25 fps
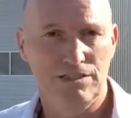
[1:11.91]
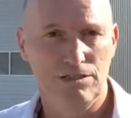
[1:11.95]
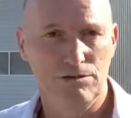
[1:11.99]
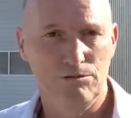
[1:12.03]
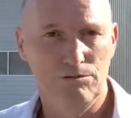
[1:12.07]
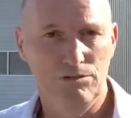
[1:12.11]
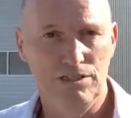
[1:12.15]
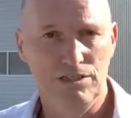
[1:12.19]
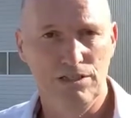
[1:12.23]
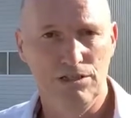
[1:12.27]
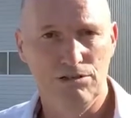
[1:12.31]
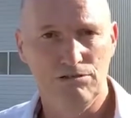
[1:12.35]
so
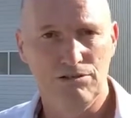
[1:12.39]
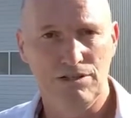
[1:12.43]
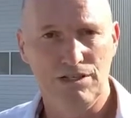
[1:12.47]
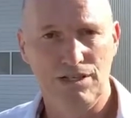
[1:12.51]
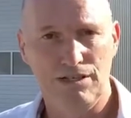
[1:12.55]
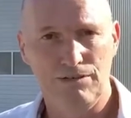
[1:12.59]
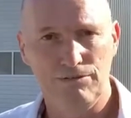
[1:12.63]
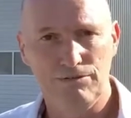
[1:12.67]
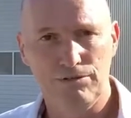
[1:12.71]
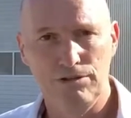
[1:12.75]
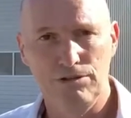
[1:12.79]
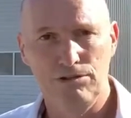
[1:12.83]
we don't
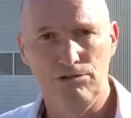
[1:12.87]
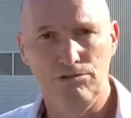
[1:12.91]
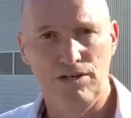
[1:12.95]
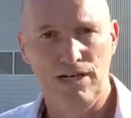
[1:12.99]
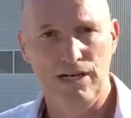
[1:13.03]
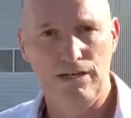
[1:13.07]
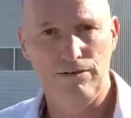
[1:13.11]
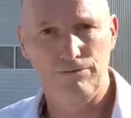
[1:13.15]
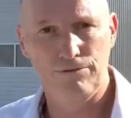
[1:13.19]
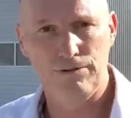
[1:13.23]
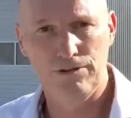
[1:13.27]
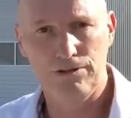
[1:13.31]
have to
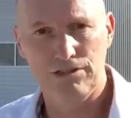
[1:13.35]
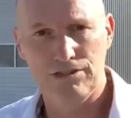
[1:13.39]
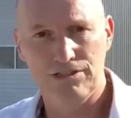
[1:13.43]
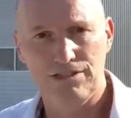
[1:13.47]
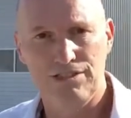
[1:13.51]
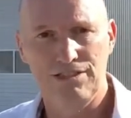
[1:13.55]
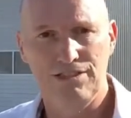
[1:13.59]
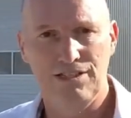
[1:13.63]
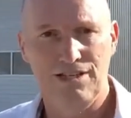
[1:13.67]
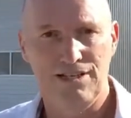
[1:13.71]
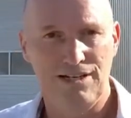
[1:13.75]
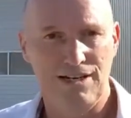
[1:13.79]
dry
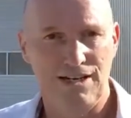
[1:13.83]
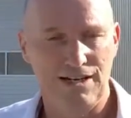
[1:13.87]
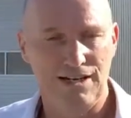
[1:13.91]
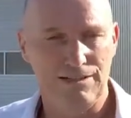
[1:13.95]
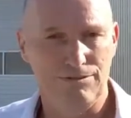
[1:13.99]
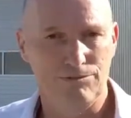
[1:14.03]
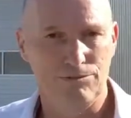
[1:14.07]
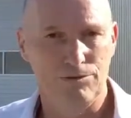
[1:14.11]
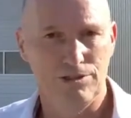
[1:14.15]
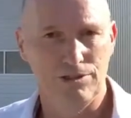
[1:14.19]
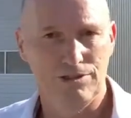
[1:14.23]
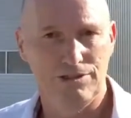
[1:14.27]
first and then
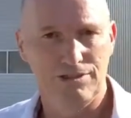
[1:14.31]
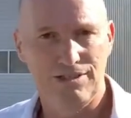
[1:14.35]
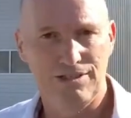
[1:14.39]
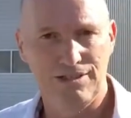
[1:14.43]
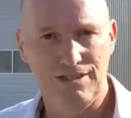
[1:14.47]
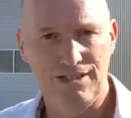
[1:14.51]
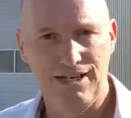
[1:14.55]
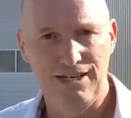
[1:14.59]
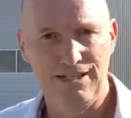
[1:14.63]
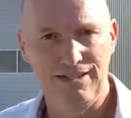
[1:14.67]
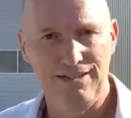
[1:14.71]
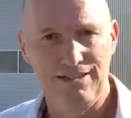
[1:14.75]
add water
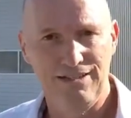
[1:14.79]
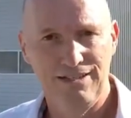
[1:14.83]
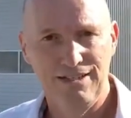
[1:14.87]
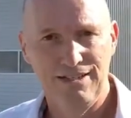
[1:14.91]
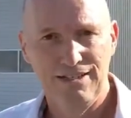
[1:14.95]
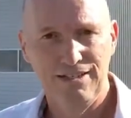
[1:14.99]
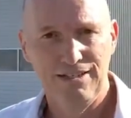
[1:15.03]
again.